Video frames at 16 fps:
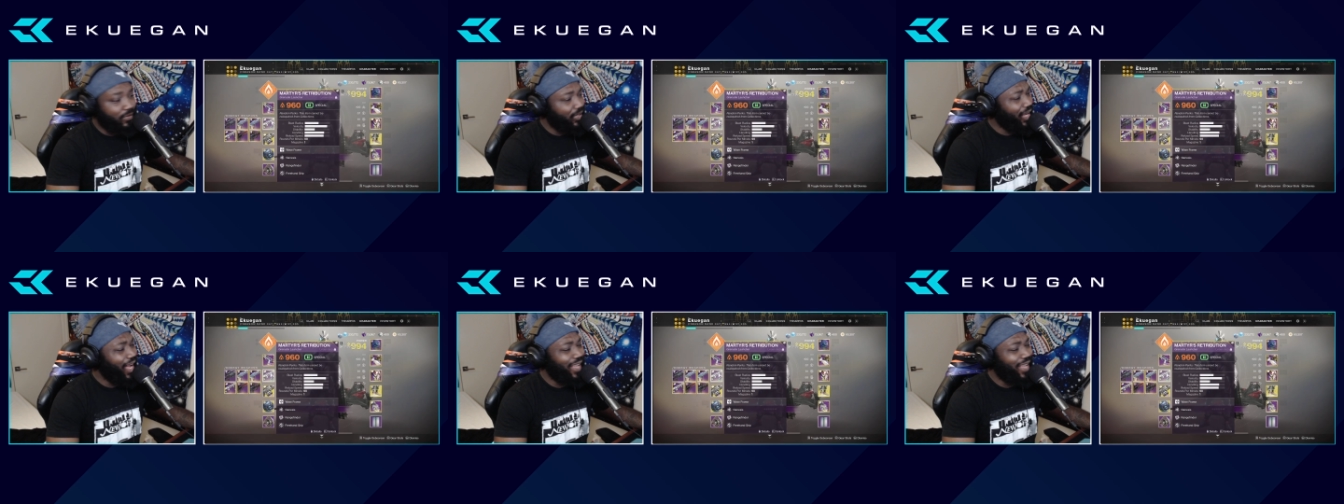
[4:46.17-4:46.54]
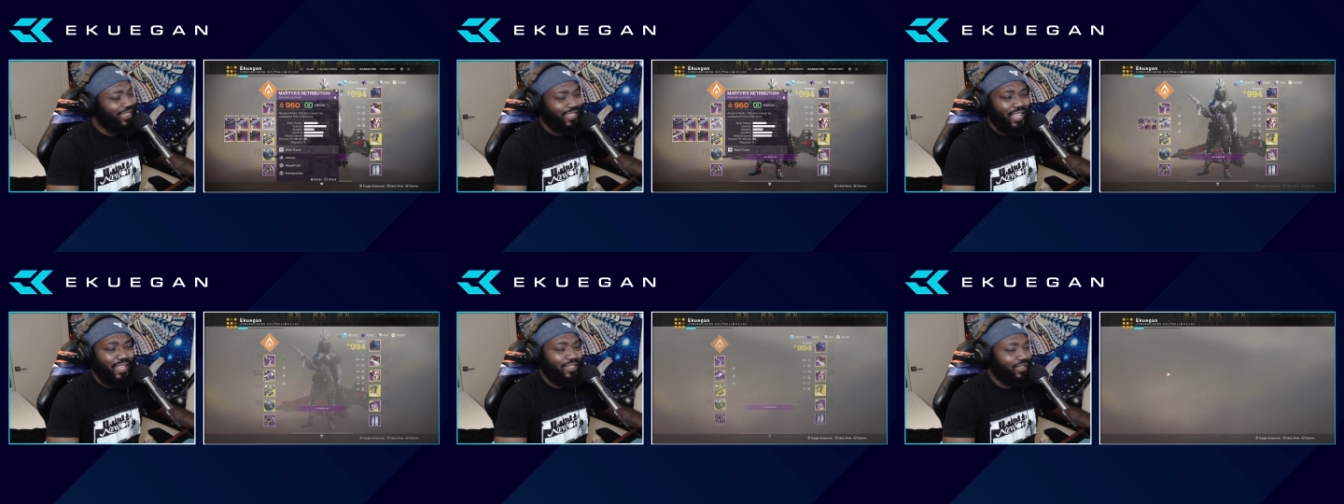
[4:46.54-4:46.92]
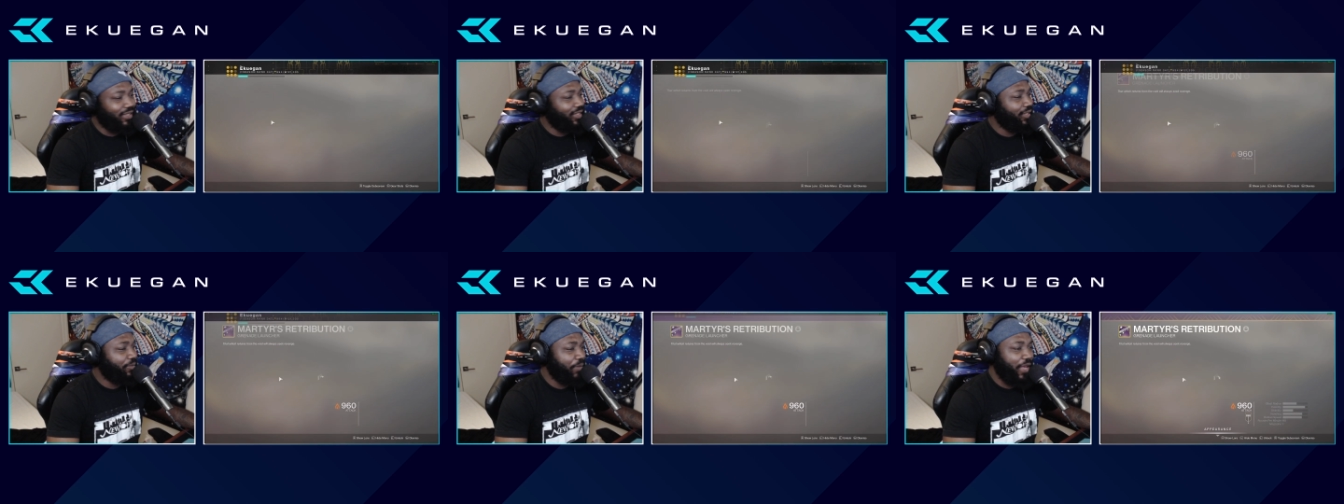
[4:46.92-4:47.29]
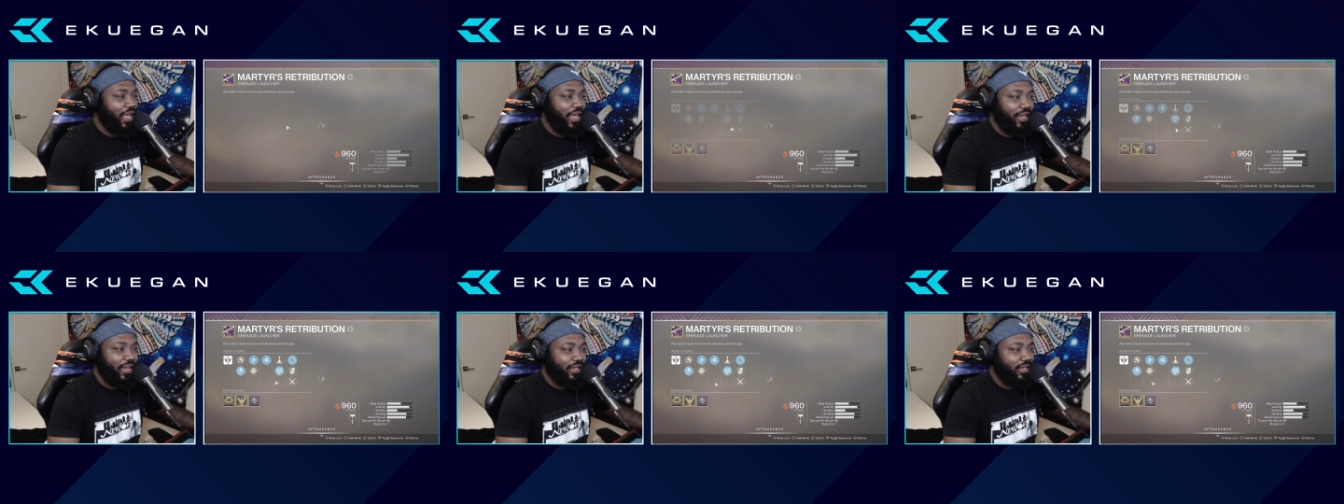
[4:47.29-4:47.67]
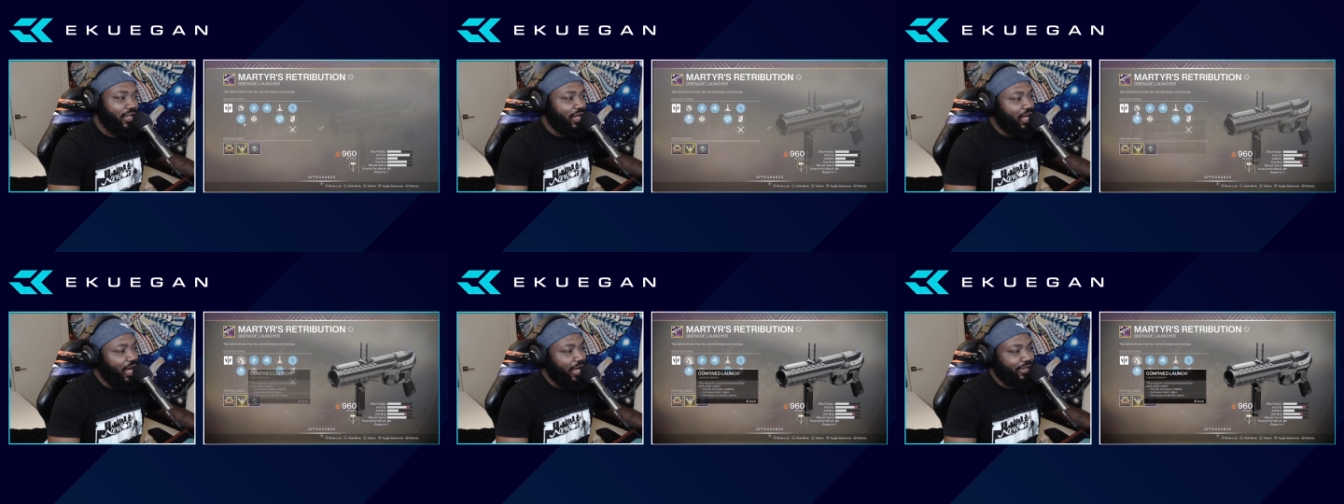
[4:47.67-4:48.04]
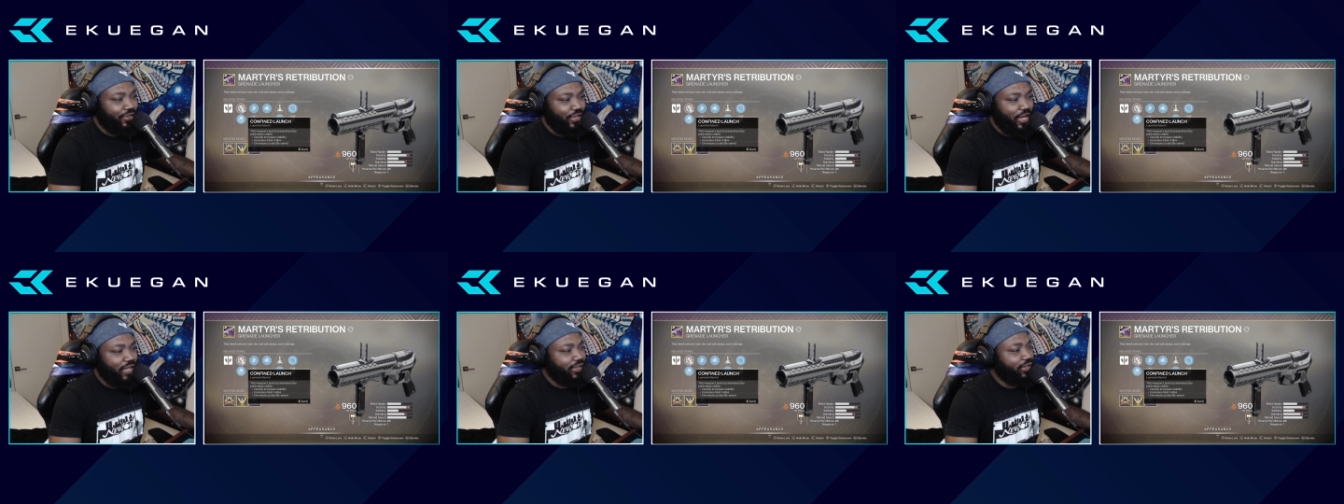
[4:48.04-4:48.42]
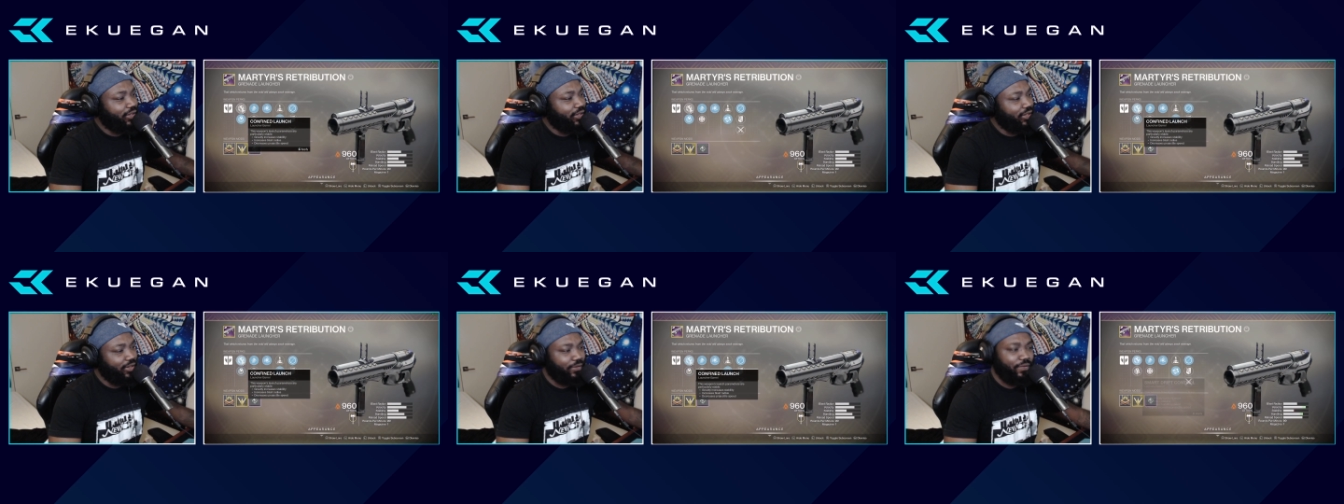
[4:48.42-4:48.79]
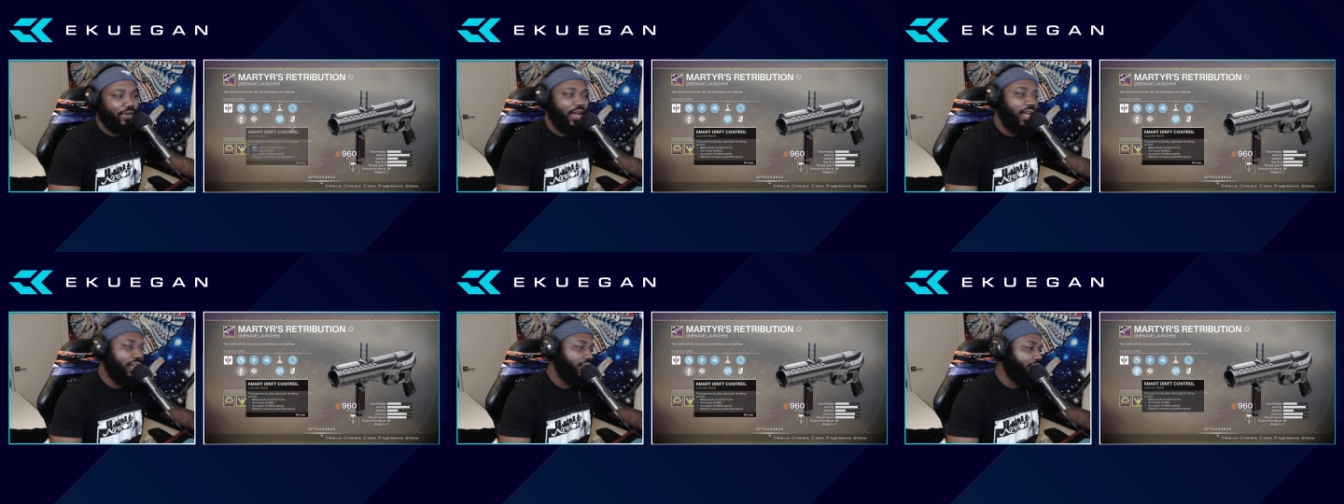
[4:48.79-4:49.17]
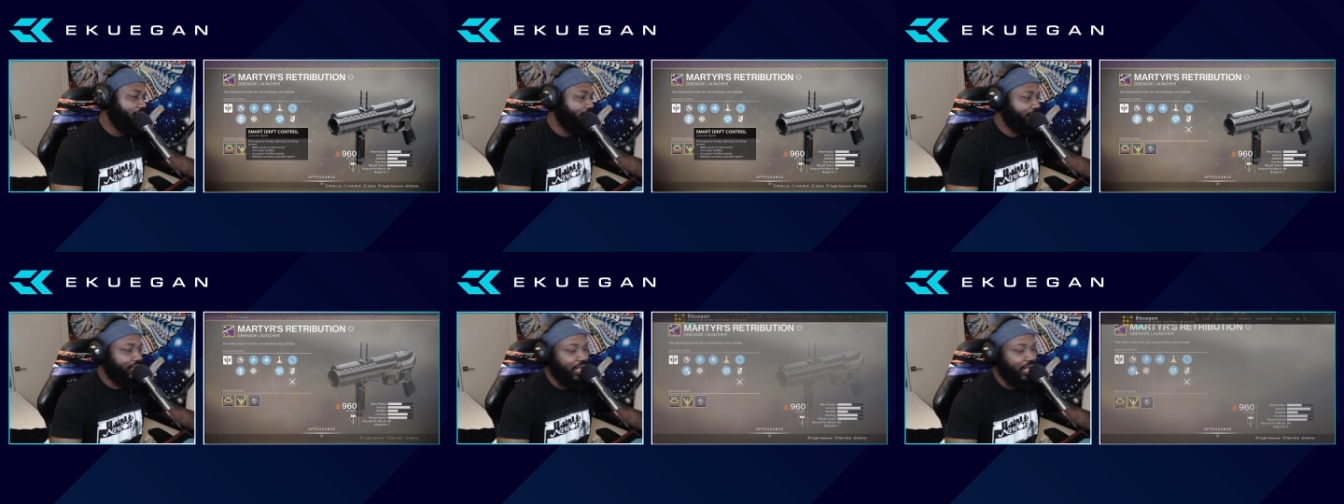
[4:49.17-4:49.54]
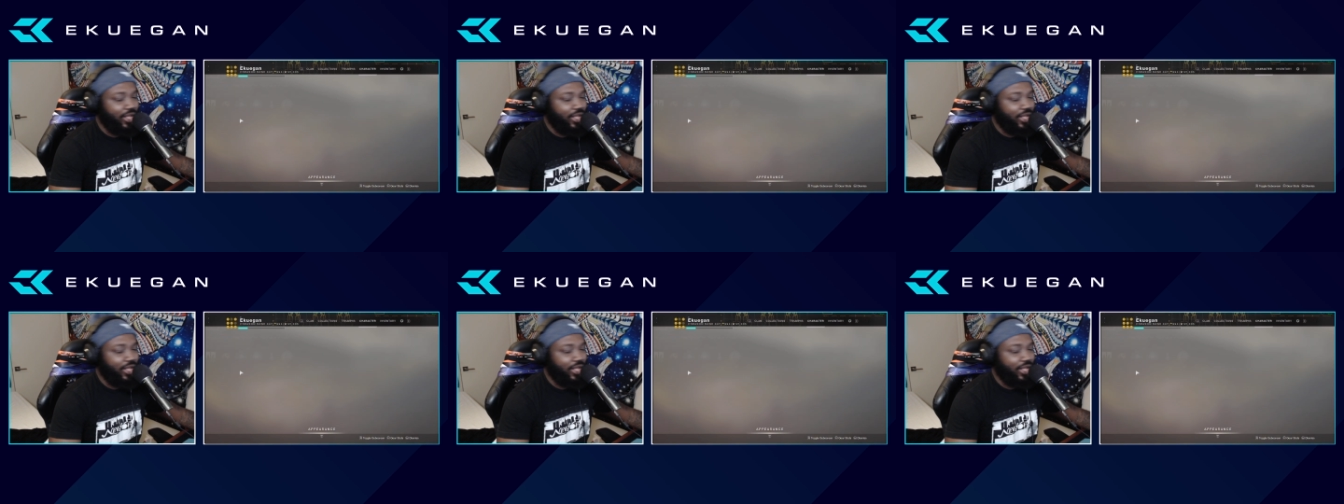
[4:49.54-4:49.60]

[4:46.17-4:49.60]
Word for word: I tested it, man. I changed it to confined launch.